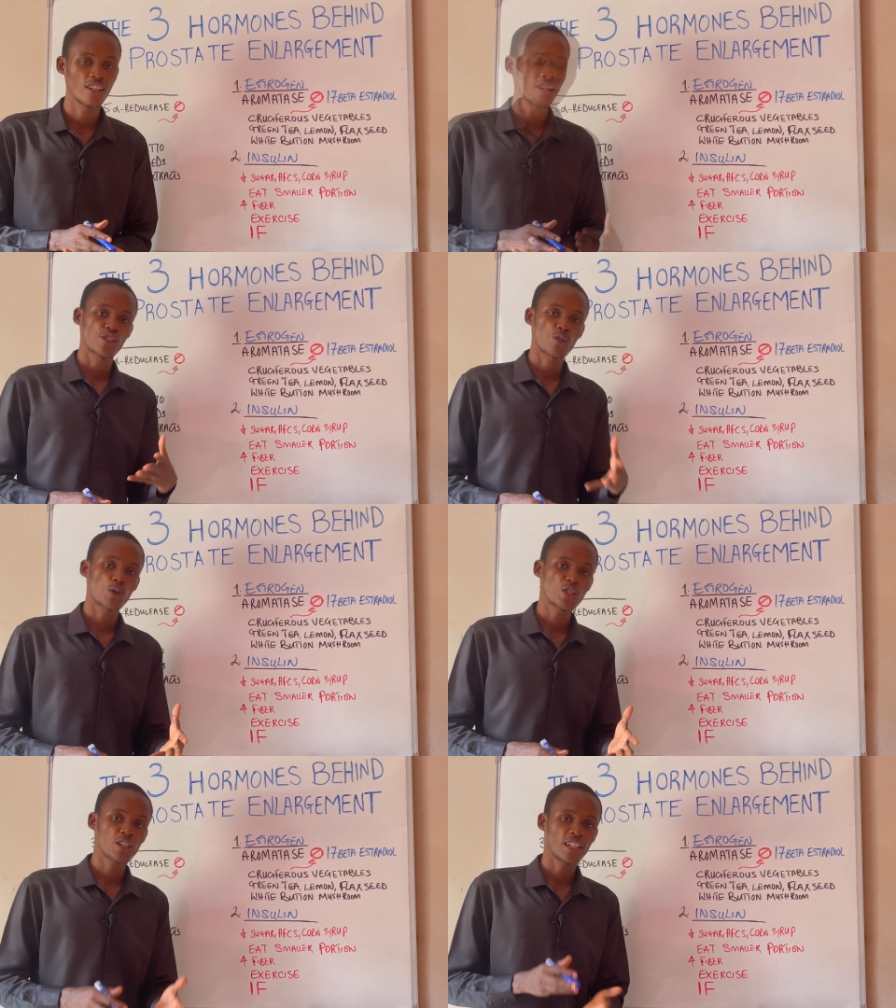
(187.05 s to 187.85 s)
So
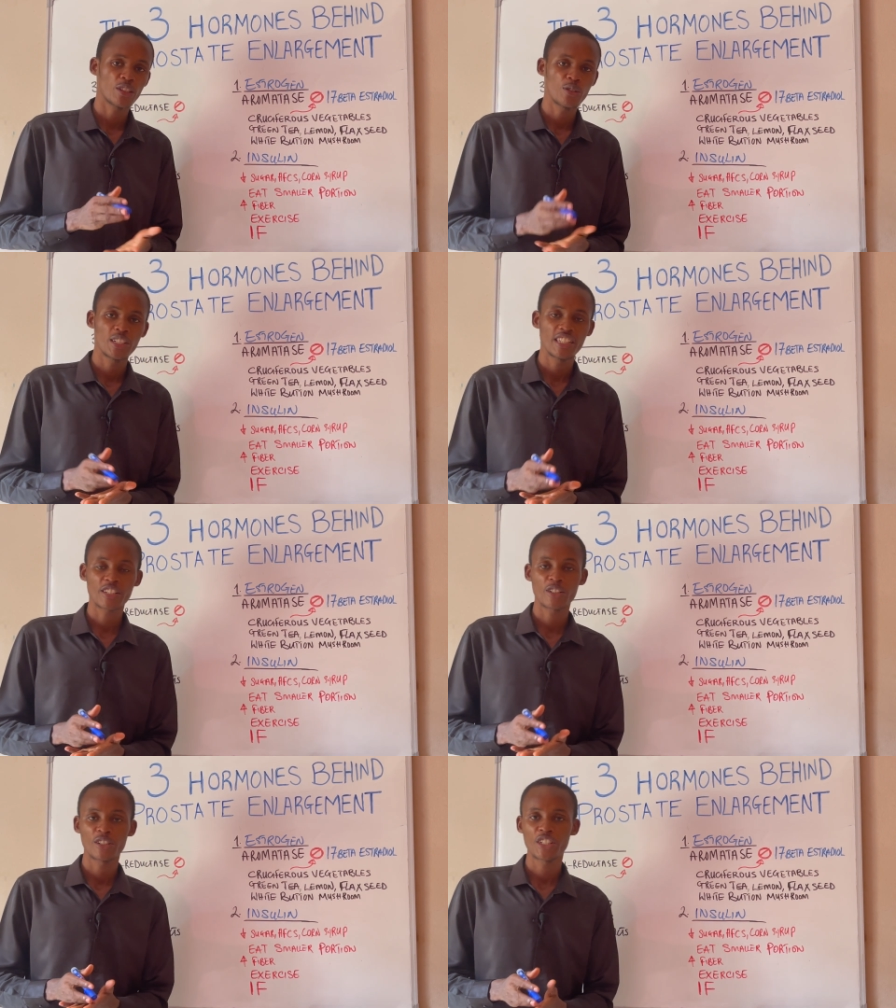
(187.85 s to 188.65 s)
what you can do in this
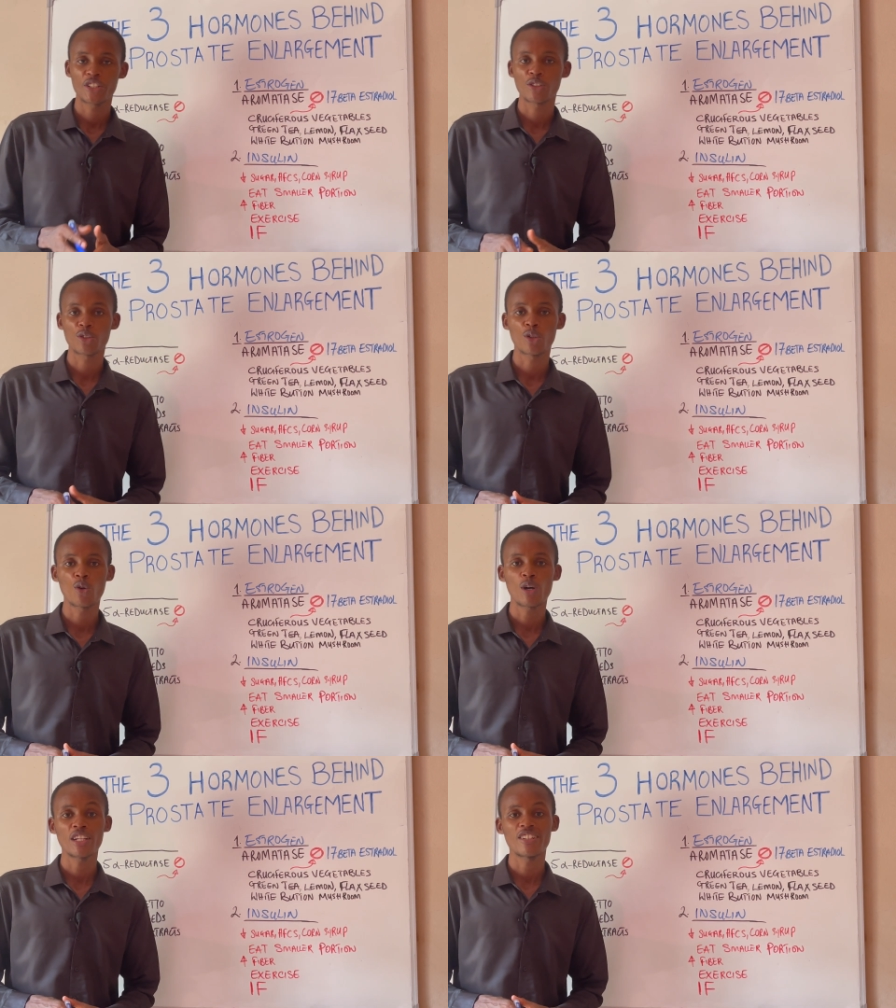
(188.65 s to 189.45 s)
condition to
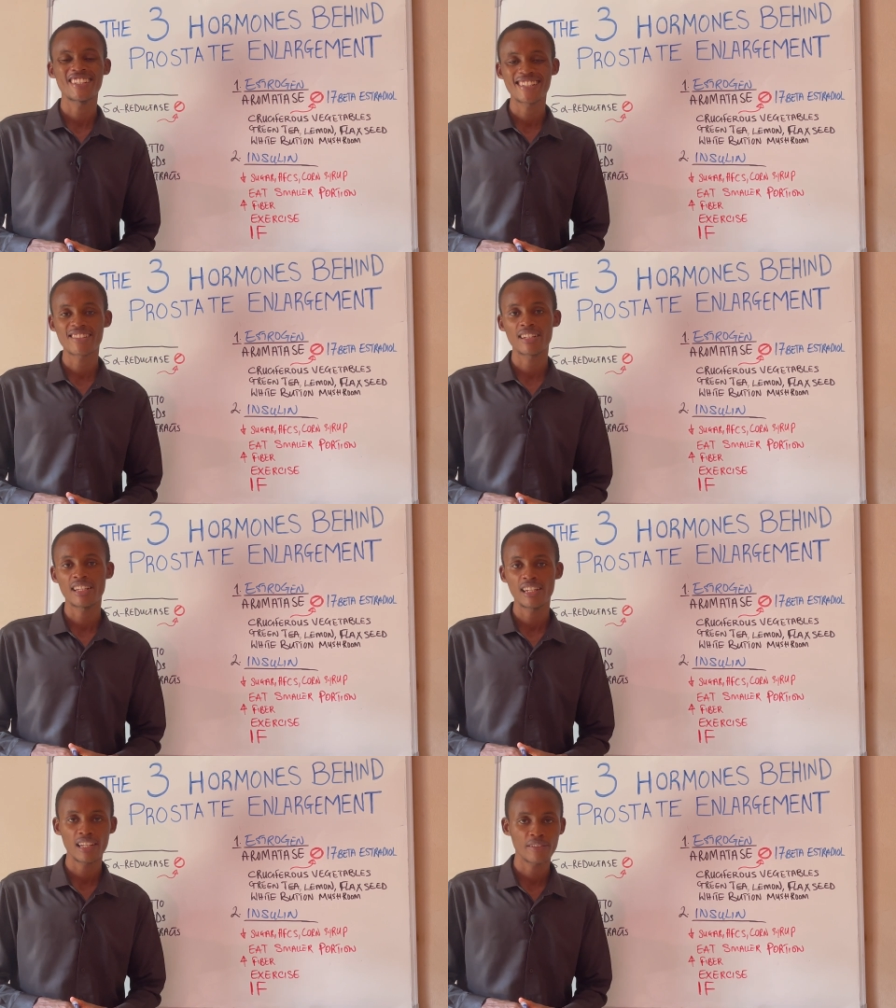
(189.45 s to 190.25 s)
lower your
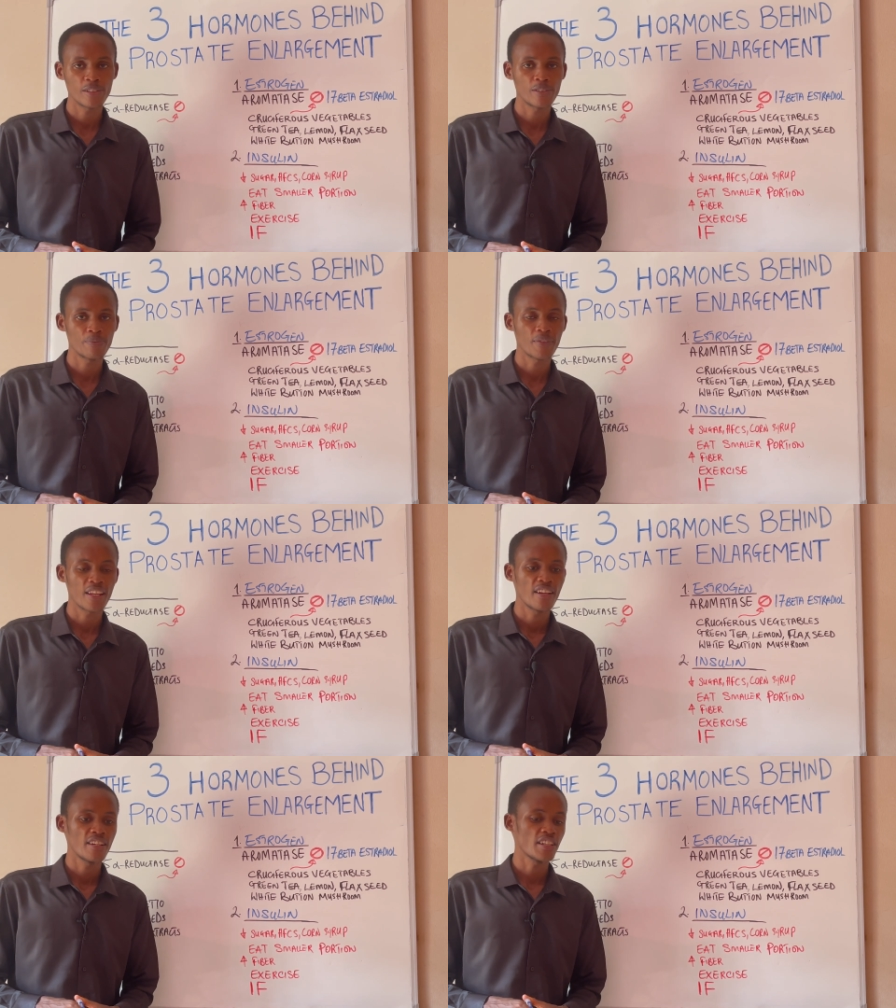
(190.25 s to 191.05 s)
insulin level
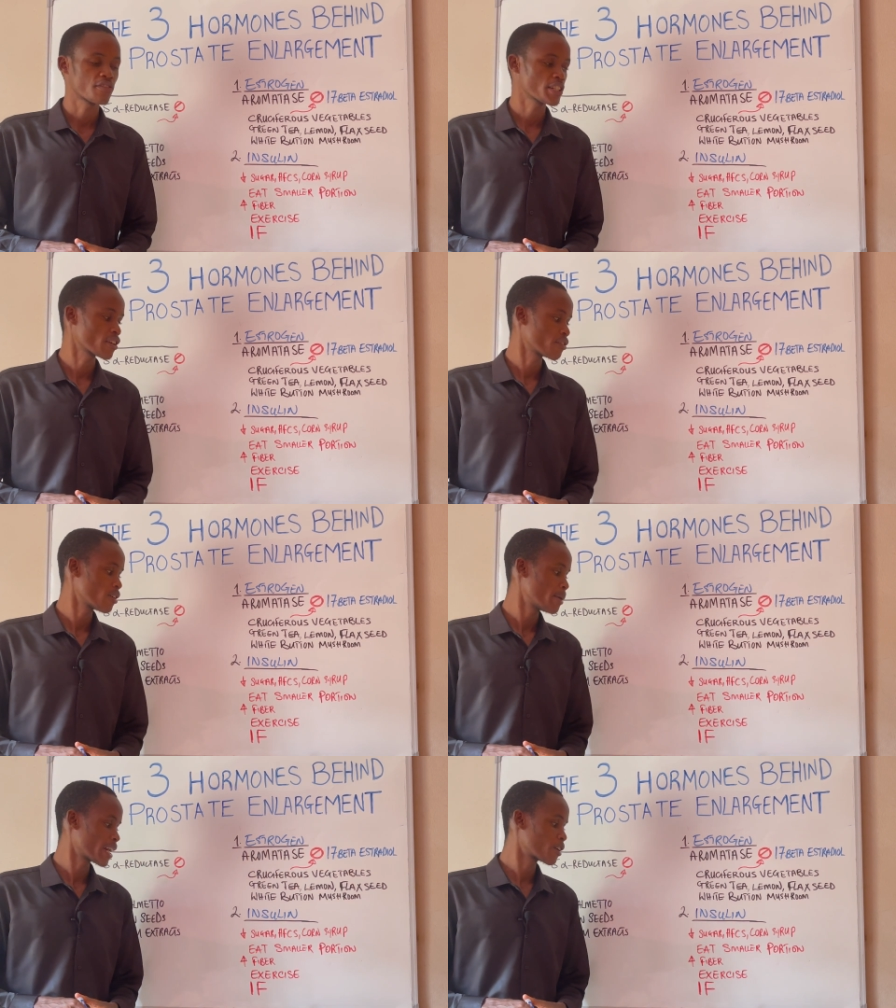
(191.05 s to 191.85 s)
is first of all
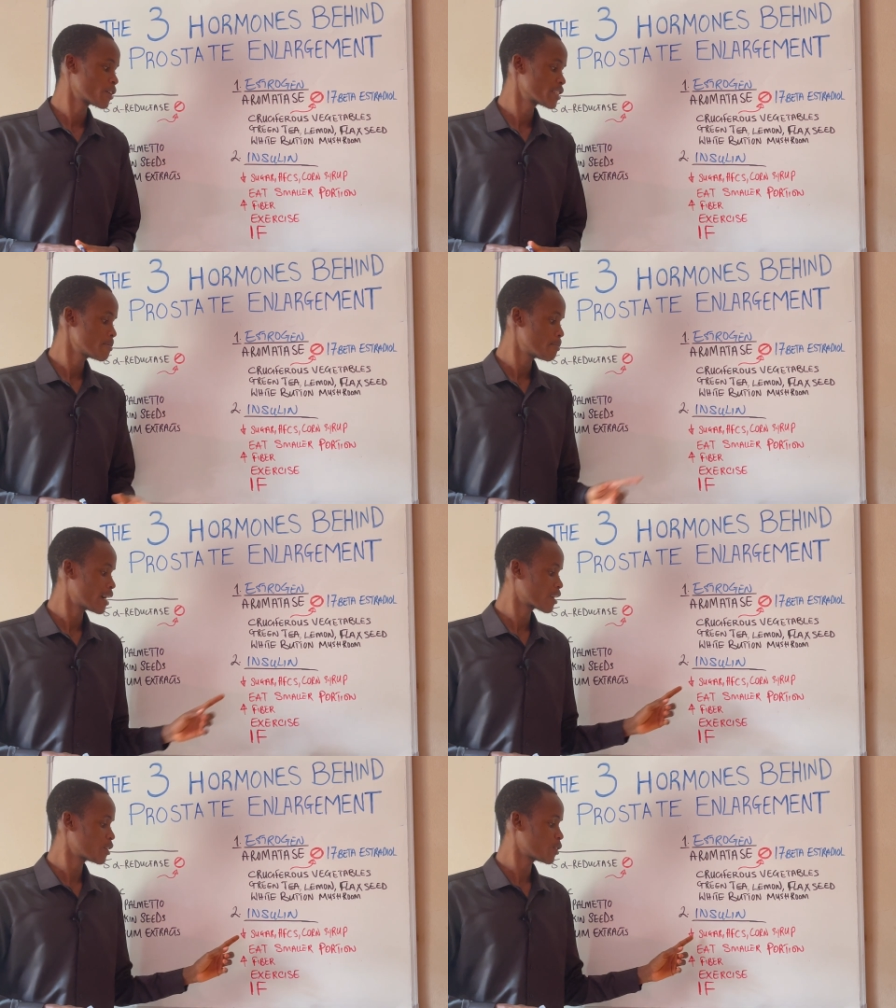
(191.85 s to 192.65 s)
by cutting
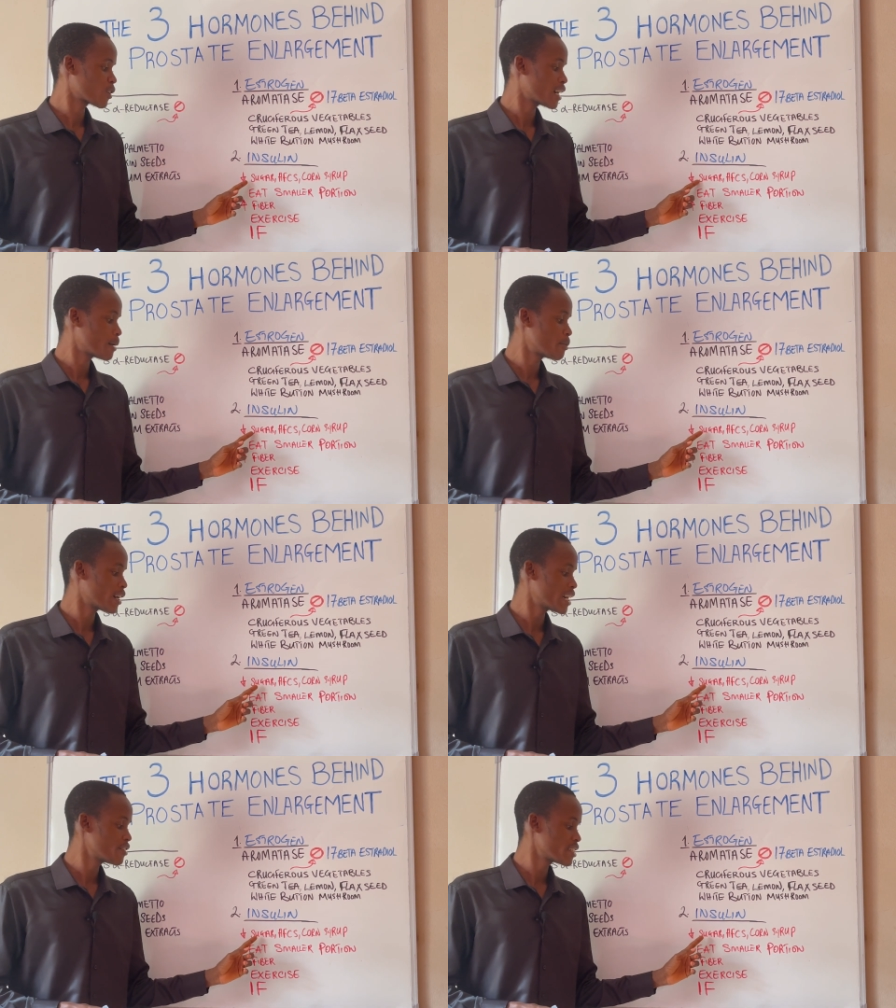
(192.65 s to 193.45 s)
back on your
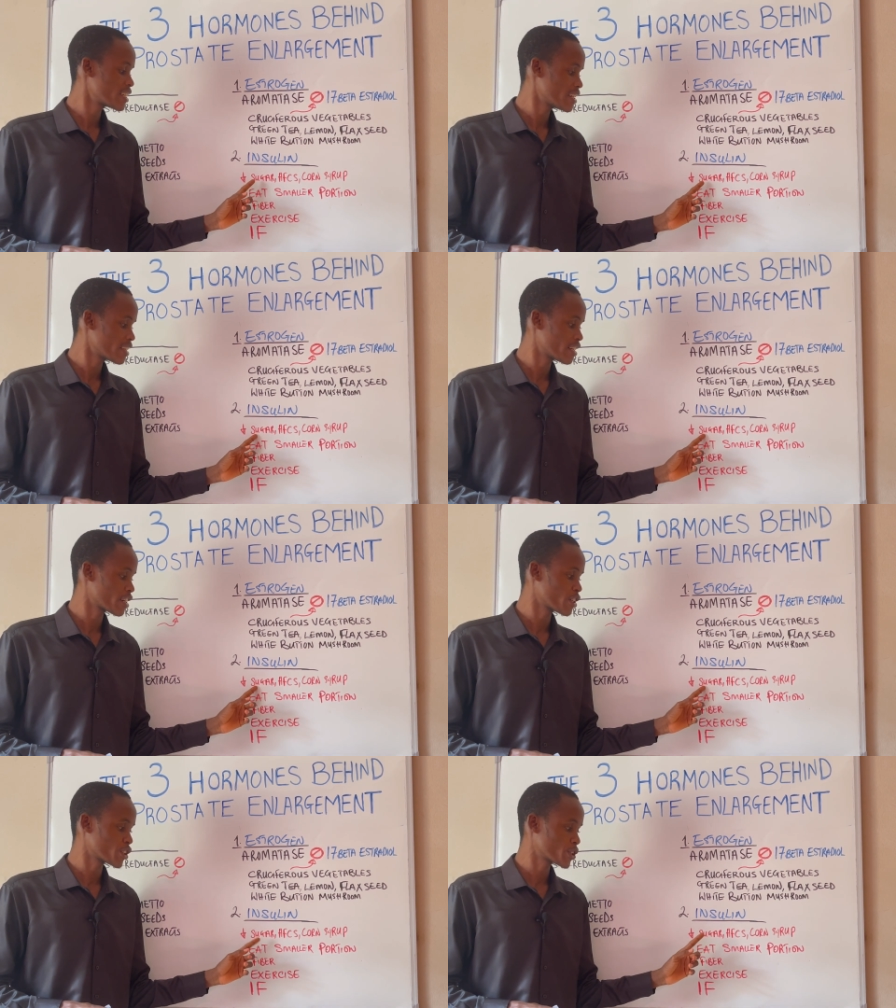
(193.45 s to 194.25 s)
carbohydrate
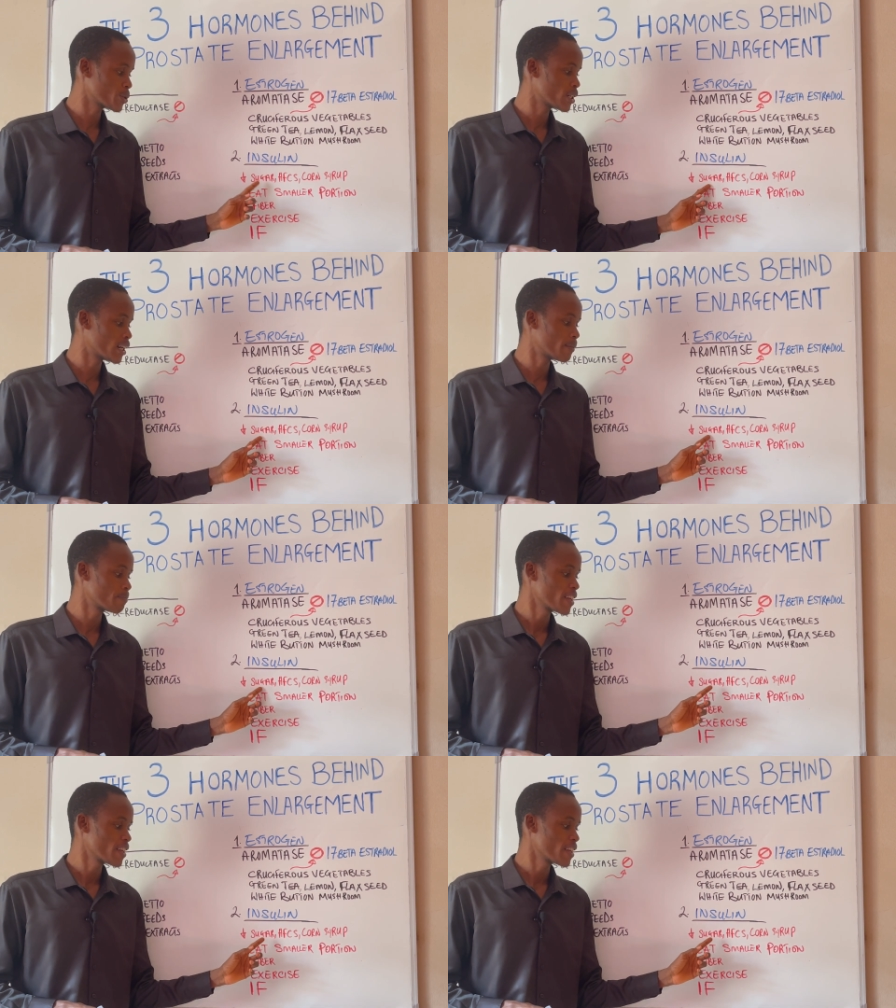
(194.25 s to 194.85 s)
intake, your sugar,